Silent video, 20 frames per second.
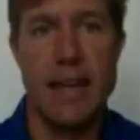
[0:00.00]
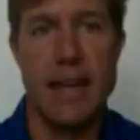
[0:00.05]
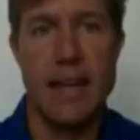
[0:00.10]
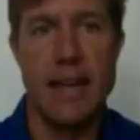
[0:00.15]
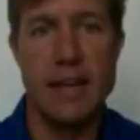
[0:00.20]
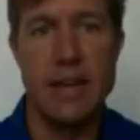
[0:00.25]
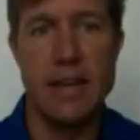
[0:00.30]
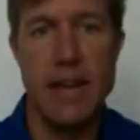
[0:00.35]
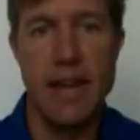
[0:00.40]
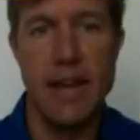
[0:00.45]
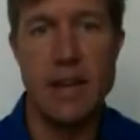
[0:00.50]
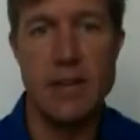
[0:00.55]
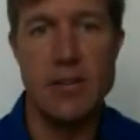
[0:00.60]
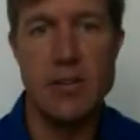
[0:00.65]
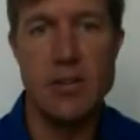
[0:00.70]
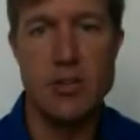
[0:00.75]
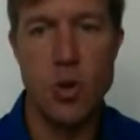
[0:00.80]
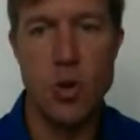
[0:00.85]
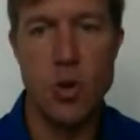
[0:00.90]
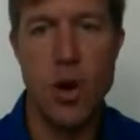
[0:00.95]
they
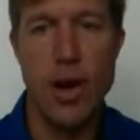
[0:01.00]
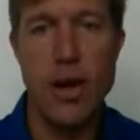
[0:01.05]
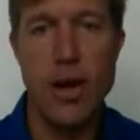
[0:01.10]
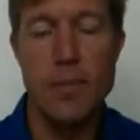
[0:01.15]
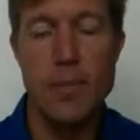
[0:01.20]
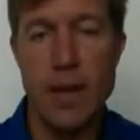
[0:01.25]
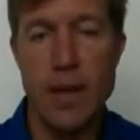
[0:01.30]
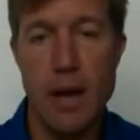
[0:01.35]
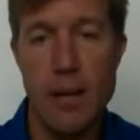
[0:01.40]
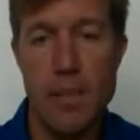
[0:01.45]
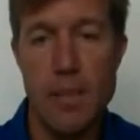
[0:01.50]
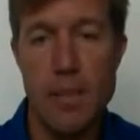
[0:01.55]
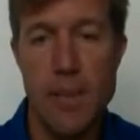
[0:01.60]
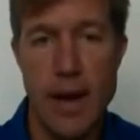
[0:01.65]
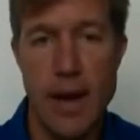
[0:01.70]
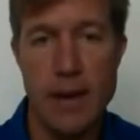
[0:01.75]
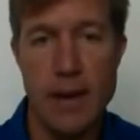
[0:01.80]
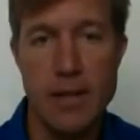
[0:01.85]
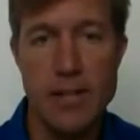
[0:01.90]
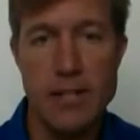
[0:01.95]
can join and become a
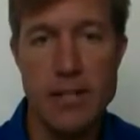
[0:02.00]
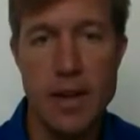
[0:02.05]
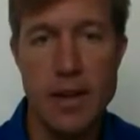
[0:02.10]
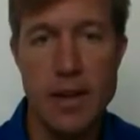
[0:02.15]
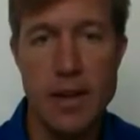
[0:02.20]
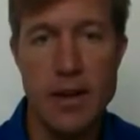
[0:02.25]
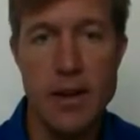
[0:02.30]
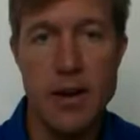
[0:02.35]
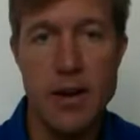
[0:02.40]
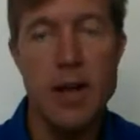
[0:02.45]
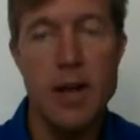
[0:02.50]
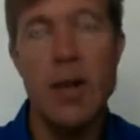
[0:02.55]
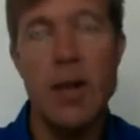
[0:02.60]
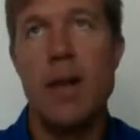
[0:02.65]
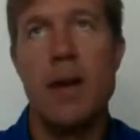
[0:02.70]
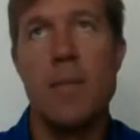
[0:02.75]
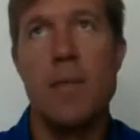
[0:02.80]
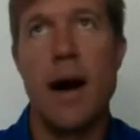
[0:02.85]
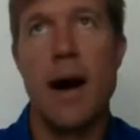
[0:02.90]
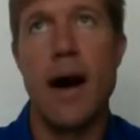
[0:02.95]
panelist on here
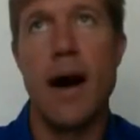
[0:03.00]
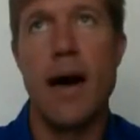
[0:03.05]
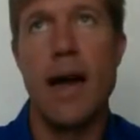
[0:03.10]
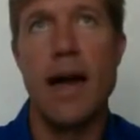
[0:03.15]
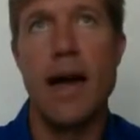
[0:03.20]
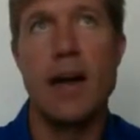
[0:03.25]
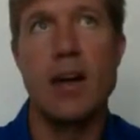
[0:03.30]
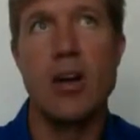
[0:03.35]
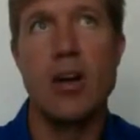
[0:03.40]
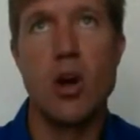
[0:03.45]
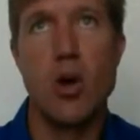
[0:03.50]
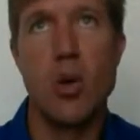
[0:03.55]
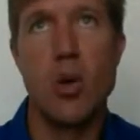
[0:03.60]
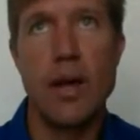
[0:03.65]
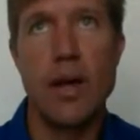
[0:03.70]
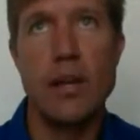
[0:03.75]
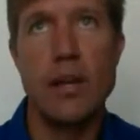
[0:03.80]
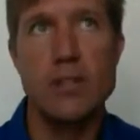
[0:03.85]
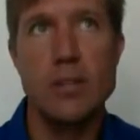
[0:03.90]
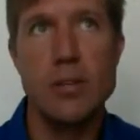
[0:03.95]
by
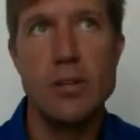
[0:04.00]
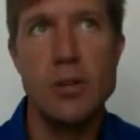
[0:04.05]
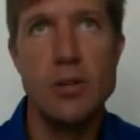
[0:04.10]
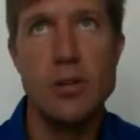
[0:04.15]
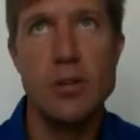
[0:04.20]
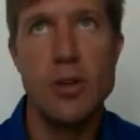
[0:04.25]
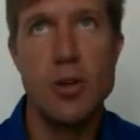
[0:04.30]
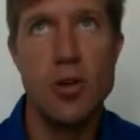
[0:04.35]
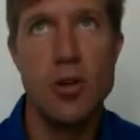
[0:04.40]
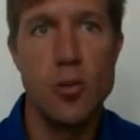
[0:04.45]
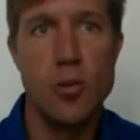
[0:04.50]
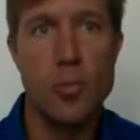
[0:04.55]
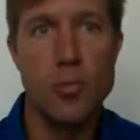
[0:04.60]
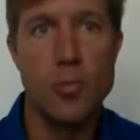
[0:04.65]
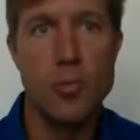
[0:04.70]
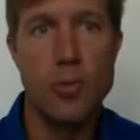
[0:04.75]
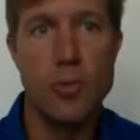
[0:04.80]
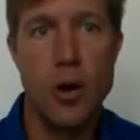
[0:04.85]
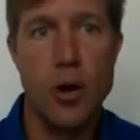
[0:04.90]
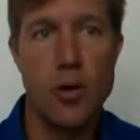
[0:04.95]
going to the
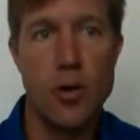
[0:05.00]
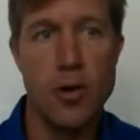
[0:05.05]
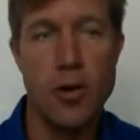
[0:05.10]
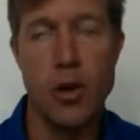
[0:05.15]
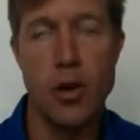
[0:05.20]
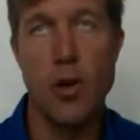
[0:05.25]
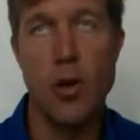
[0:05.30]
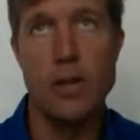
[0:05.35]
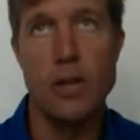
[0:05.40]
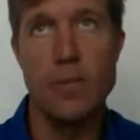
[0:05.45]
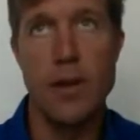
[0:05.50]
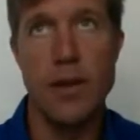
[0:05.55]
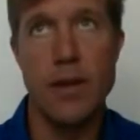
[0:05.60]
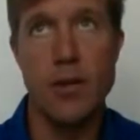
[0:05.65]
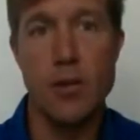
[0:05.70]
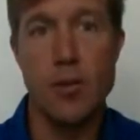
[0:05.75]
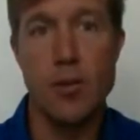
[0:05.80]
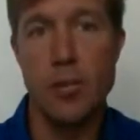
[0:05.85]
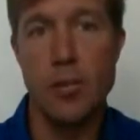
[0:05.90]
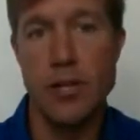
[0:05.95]
going to my
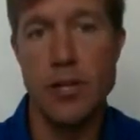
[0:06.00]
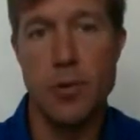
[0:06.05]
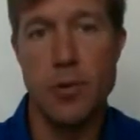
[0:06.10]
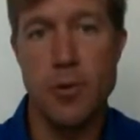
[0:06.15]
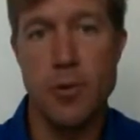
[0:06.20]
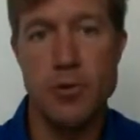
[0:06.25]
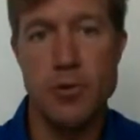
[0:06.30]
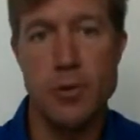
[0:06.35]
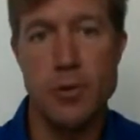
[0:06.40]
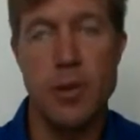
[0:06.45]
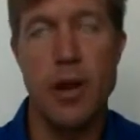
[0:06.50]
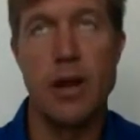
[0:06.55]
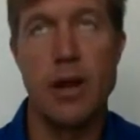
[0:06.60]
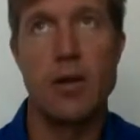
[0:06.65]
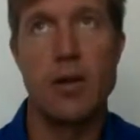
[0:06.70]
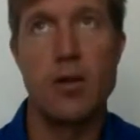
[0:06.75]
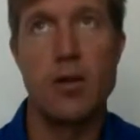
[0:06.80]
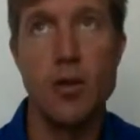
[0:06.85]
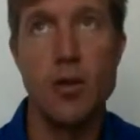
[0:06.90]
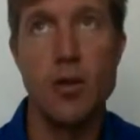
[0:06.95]
Google Plus
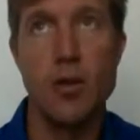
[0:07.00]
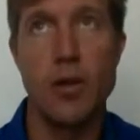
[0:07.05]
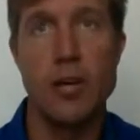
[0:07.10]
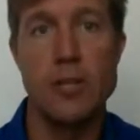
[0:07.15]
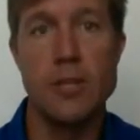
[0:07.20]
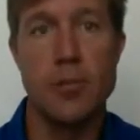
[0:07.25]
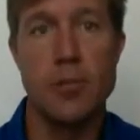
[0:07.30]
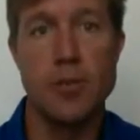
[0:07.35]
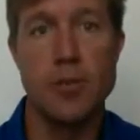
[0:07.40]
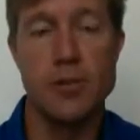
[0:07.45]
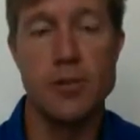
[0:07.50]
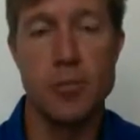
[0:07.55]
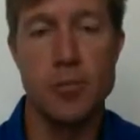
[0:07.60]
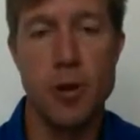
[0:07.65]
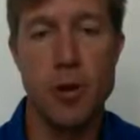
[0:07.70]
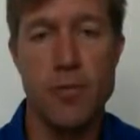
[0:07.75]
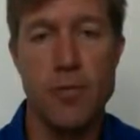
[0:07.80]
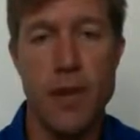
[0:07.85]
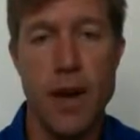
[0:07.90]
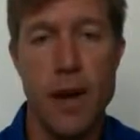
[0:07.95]
personal
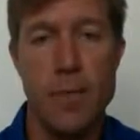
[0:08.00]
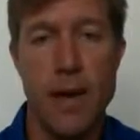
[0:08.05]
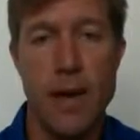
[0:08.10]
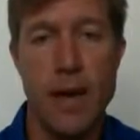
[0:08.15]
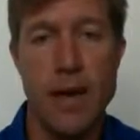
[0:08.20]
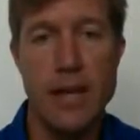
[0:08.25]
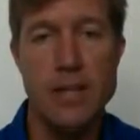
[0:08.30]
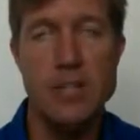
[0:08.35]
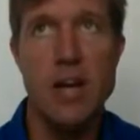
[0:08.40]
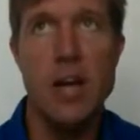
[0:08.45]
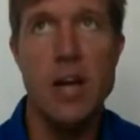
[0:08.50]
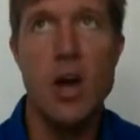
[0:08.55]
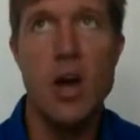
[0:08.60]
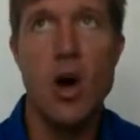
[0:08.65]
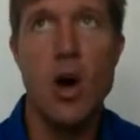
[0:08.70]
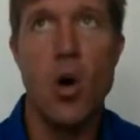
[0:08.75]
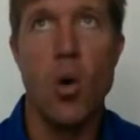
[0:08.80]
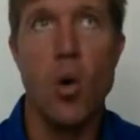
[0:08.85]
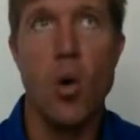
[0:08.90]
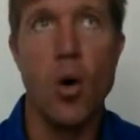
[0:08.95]
profile page,
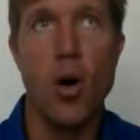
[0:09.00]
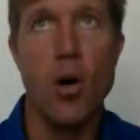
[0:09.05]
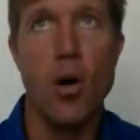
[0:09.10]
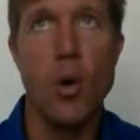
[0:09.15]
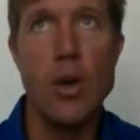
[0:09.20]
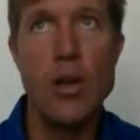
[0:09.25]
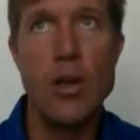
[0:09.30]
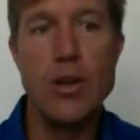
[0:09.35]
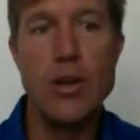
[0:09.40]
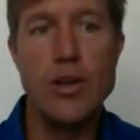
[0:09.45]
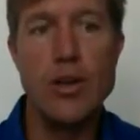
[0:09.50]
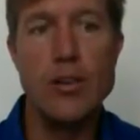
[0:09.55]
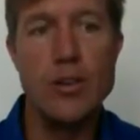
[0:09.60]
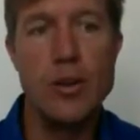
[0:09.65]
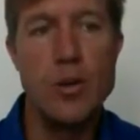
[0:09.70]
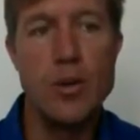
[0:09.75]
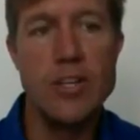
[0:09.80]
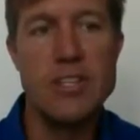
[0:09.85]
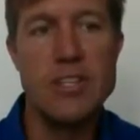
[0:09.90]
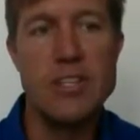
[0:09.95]
or what you can
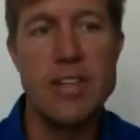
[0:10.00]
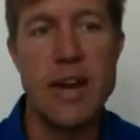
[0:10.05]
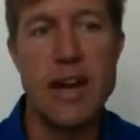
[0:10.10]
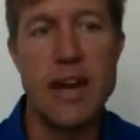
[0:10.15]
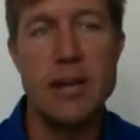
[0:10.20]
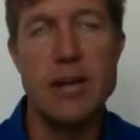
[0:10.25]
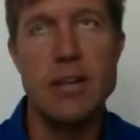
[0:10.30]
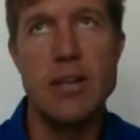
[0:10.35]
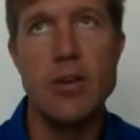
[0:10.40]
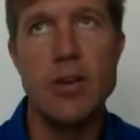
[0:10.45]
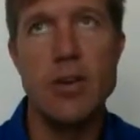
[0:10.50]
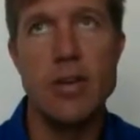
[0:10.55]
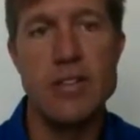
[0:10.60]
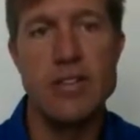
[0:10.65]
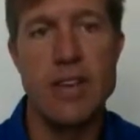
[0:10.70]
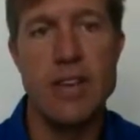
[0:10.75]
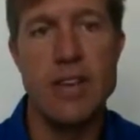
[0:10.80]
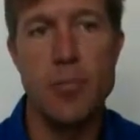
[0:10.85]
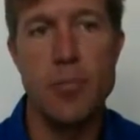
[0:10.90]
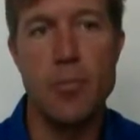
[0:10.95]
do is you can
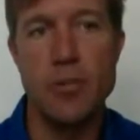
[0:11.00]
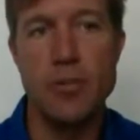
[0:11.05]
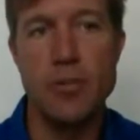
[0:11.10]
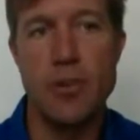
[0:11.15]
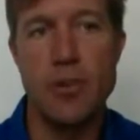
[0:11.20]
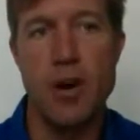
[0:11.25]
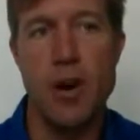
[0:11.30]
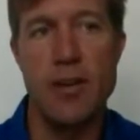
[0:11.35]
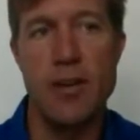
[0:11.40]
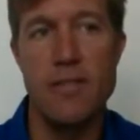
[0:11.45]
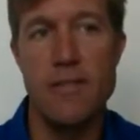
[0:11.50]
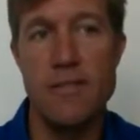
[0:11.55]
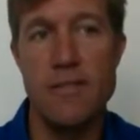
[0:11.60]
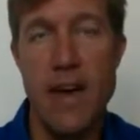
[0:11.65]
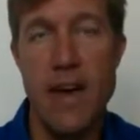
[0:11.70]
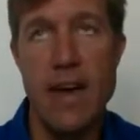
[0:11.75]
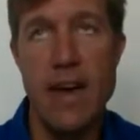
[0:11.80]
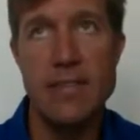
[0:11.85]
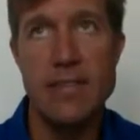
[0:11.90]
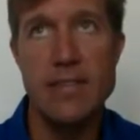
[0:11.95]
set up what's called an
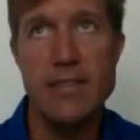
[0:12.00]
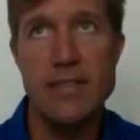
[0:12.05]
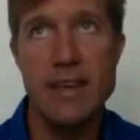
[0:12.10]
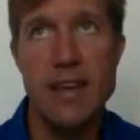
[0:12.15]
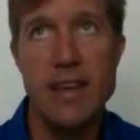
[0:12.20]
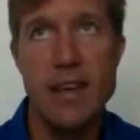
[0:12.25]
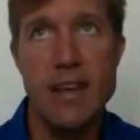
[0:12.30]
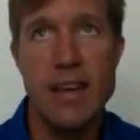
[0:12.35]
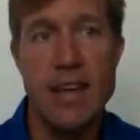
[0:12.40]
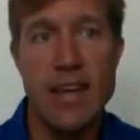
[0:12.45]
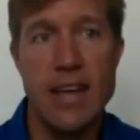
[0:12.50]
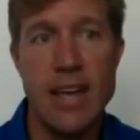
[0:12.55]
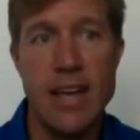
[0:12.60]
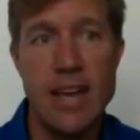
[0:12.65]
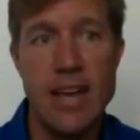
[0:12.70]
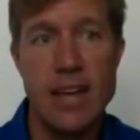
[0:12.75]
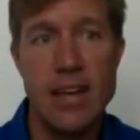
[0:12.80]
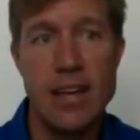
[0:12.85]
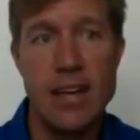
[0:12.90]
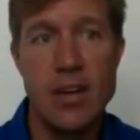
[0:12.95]
event
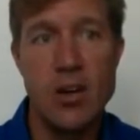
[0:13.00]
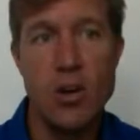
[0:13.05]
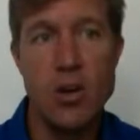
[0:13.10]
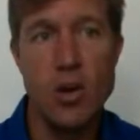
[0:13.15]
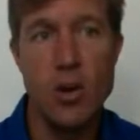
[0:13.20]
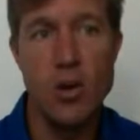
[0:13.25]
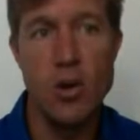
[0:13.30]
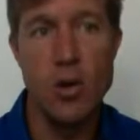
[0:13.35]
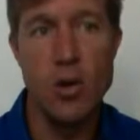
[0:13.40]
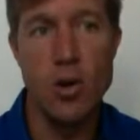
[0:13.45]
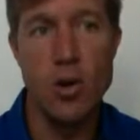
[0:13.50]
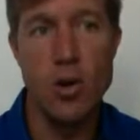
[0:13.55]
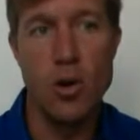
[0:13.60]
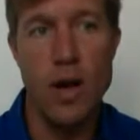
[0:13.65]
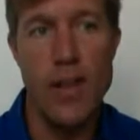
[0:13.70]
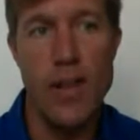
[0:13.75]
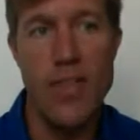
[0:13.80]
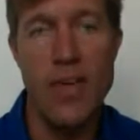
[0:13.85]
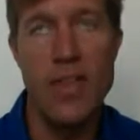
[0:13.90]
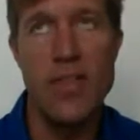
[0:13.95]
in
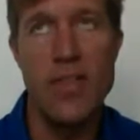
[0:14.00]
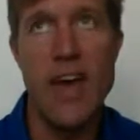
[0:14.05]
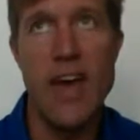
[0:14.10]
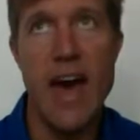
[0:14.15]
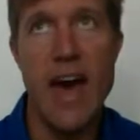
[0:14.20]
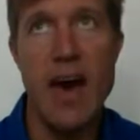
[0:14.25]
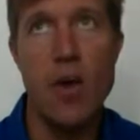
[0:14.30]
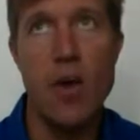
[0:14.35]
Google, and then